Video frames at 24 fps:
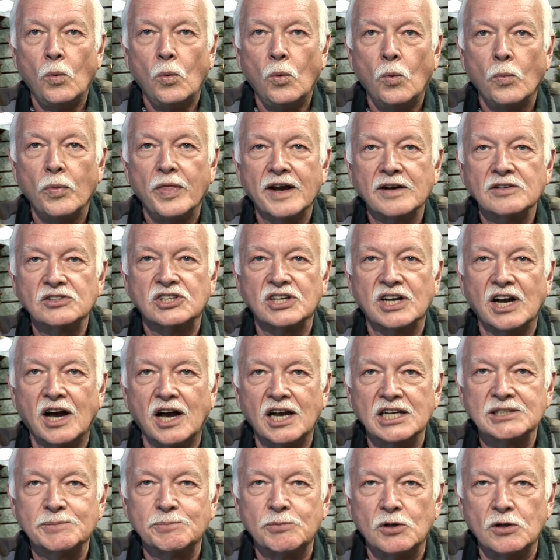There's the
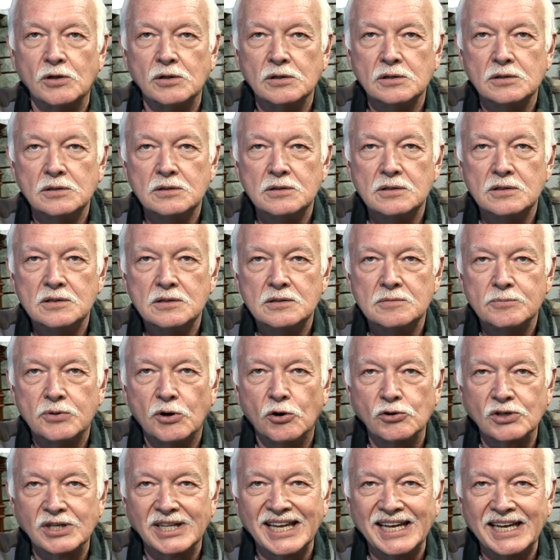gospel
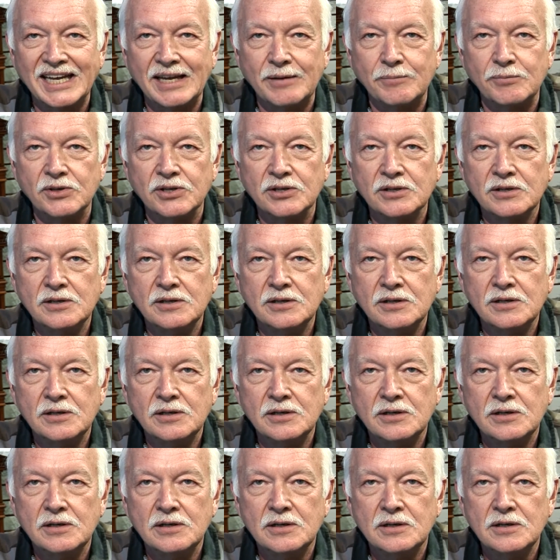proclaimed
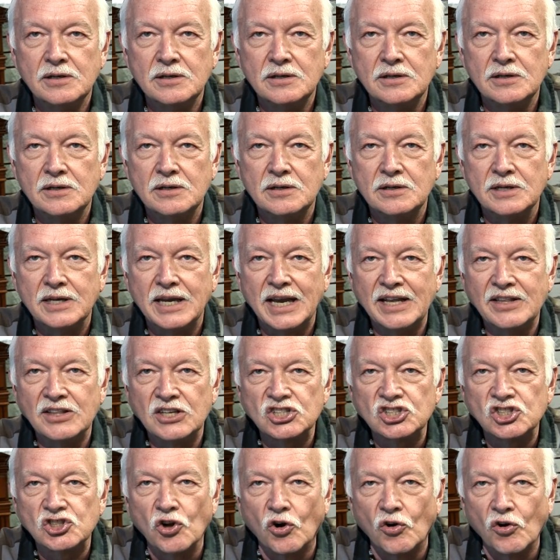in the
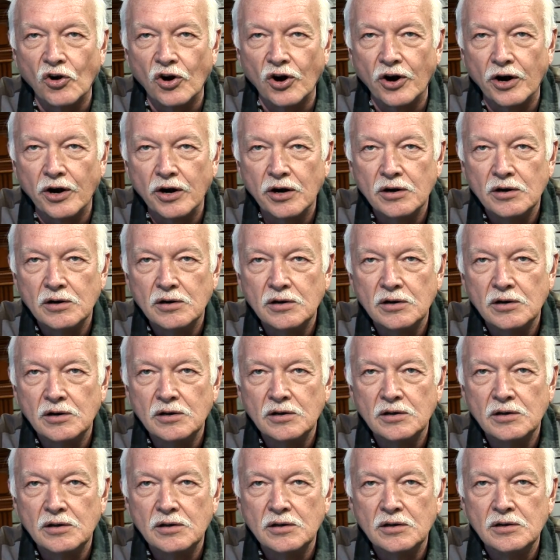store
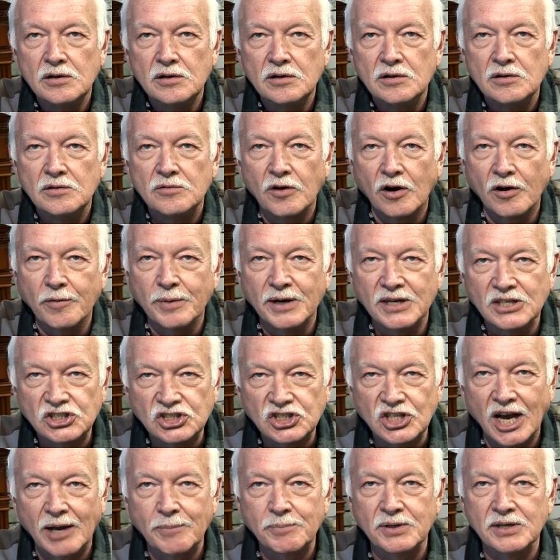where everybody's
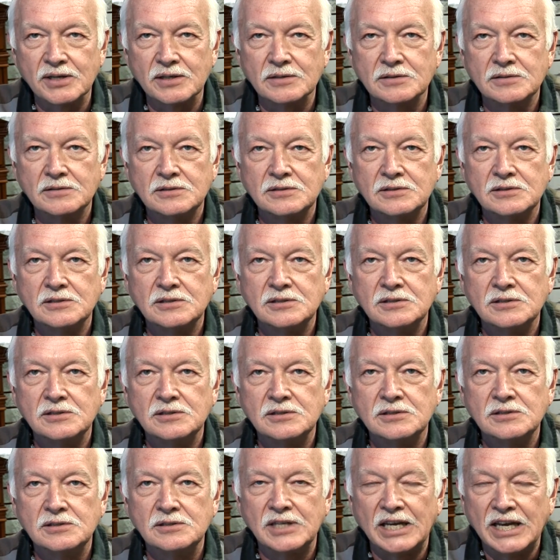shopping.
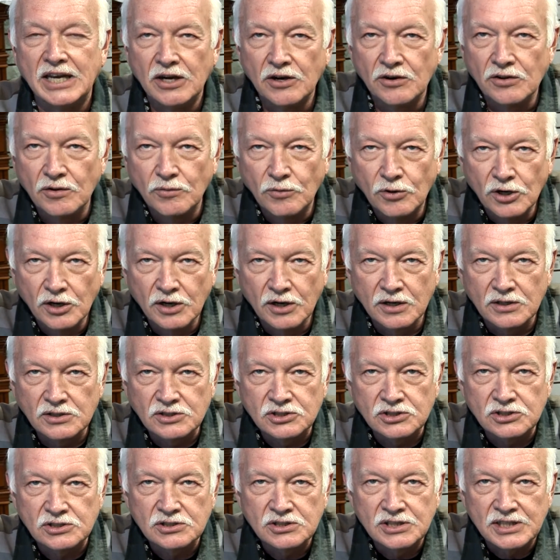They hear the
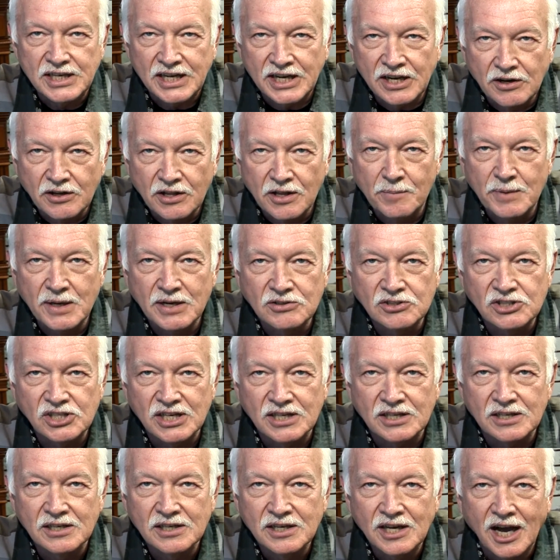words, hear the
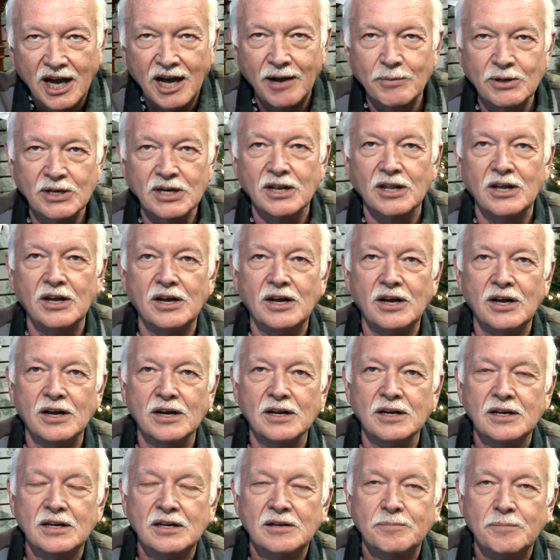music, hum it along.
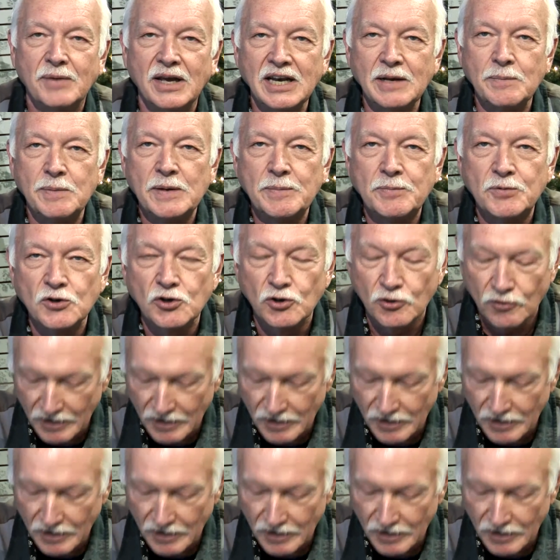Many people grew